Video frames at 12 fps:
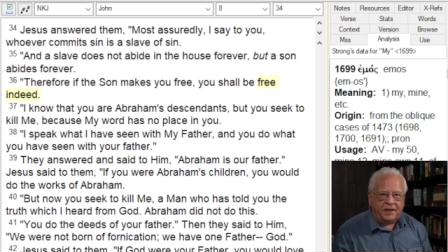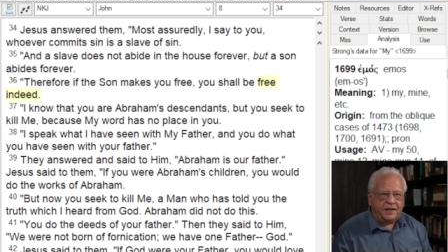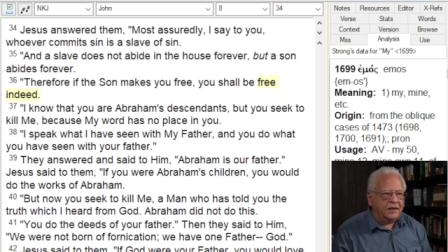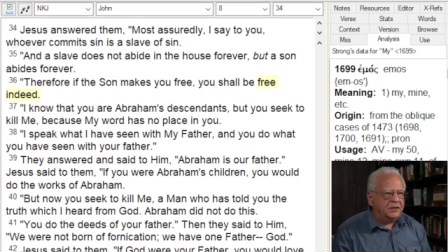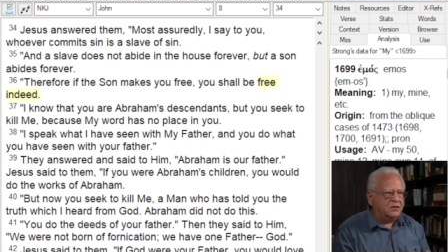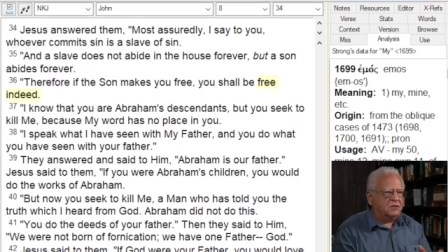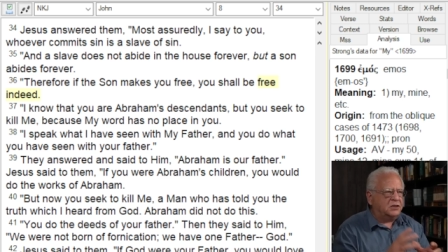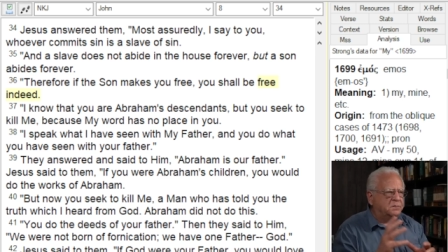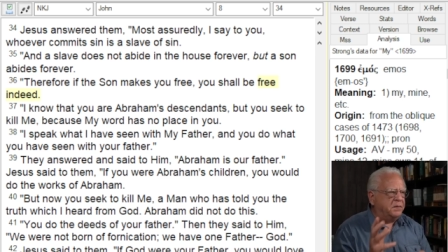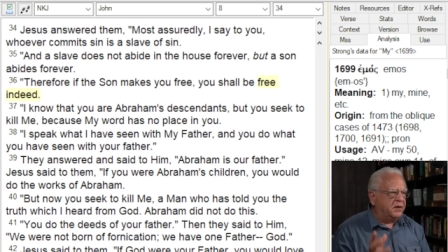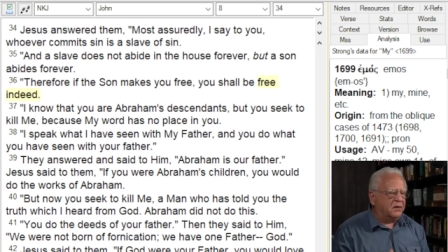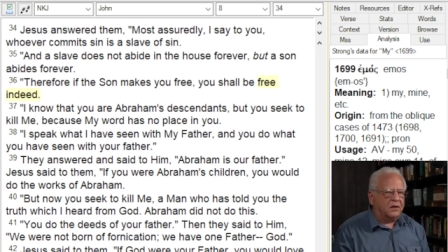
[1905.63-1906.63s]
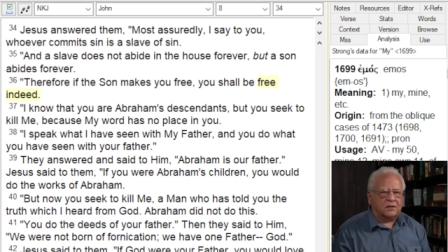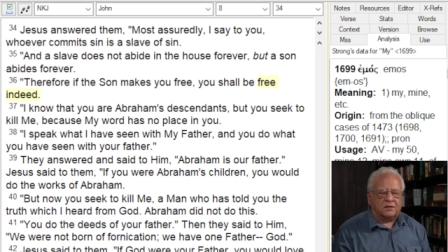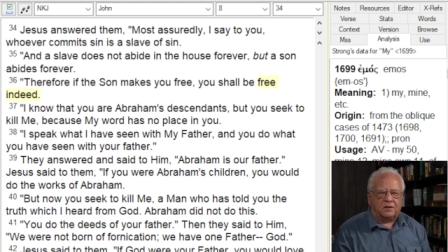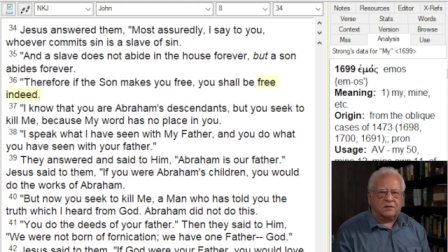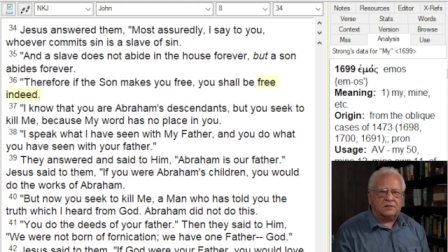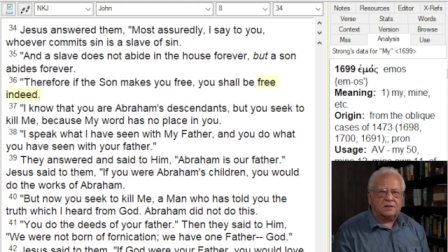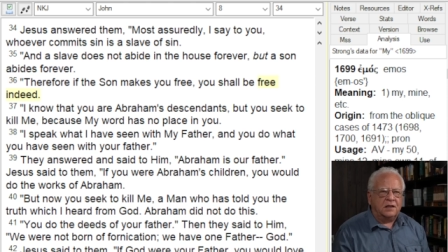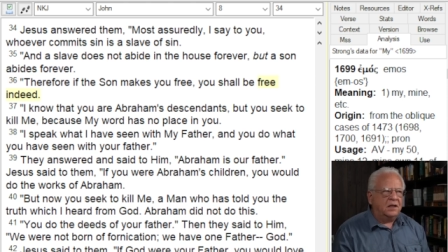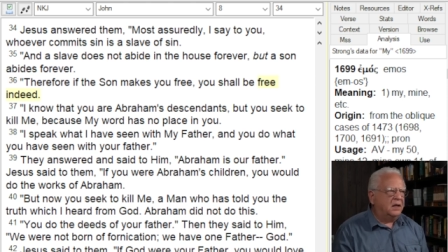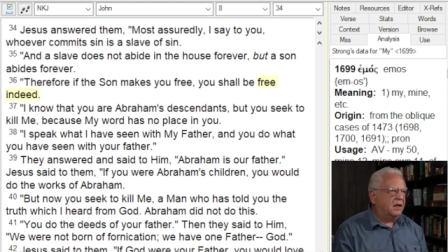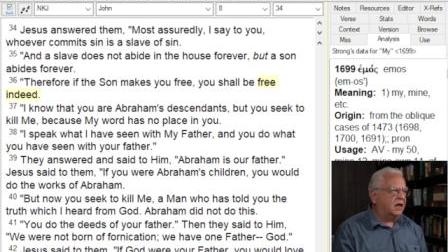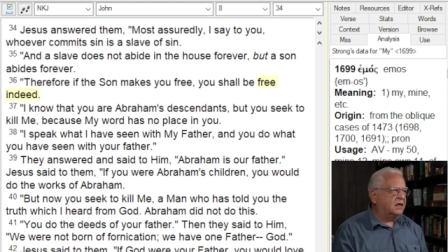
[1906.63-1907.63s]
He didn't do his miracles
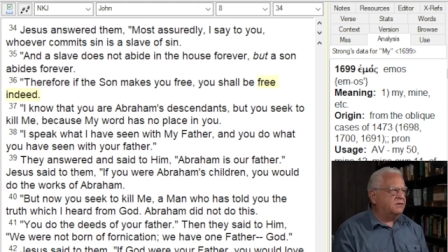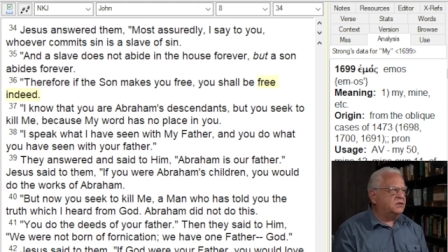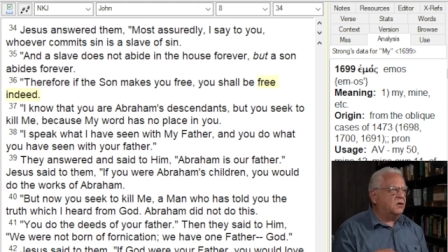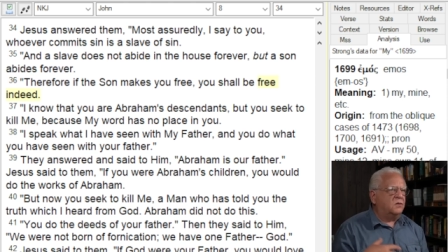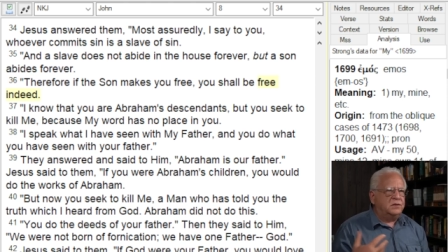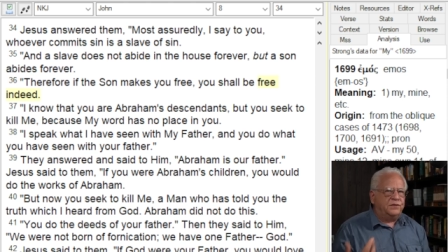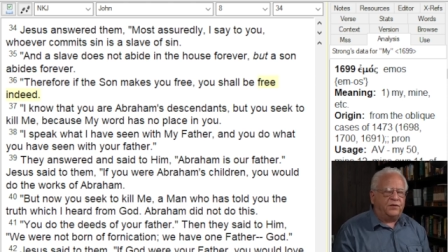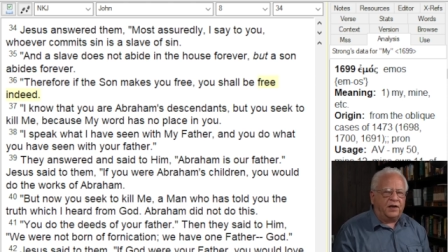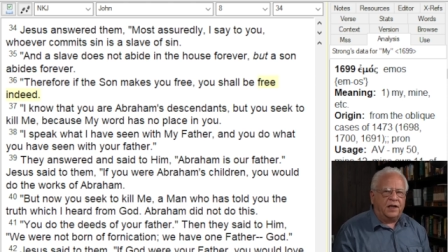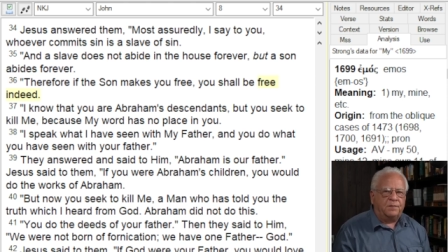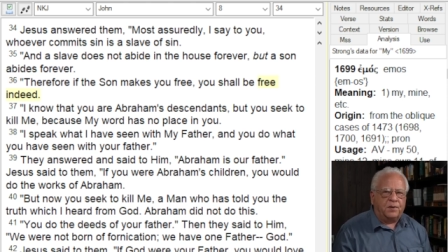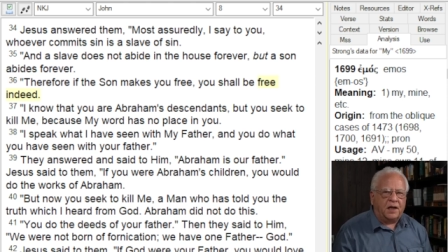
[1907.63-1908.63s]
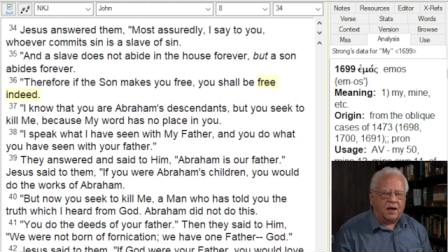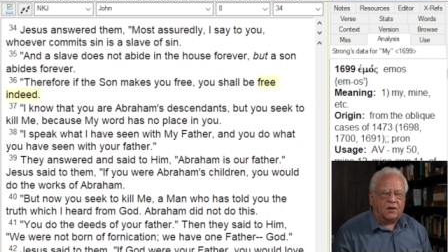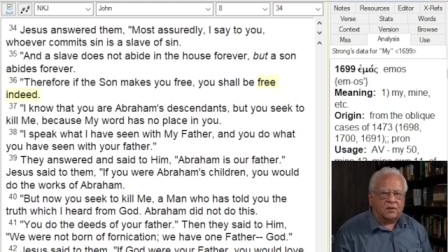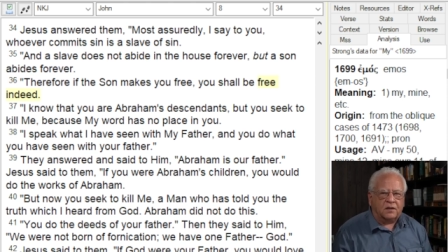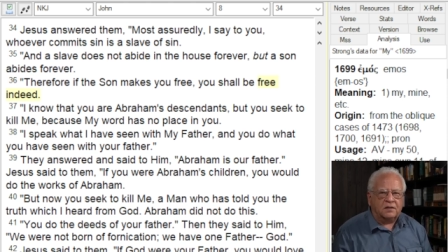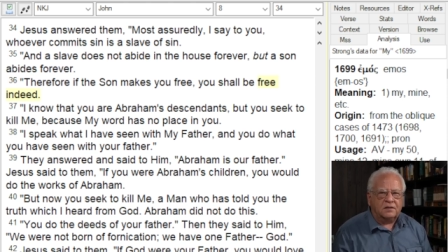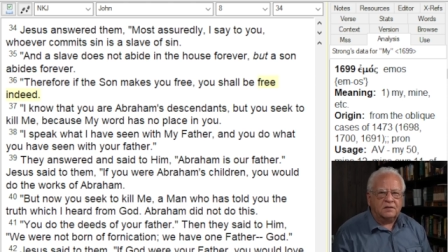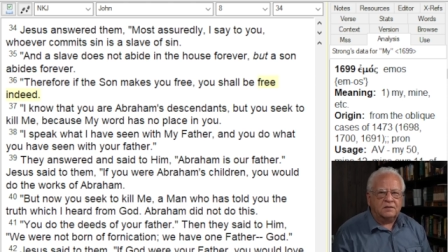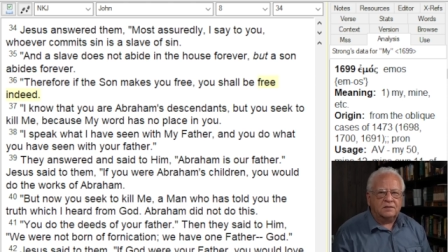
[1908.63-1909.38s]
out of his own divine power.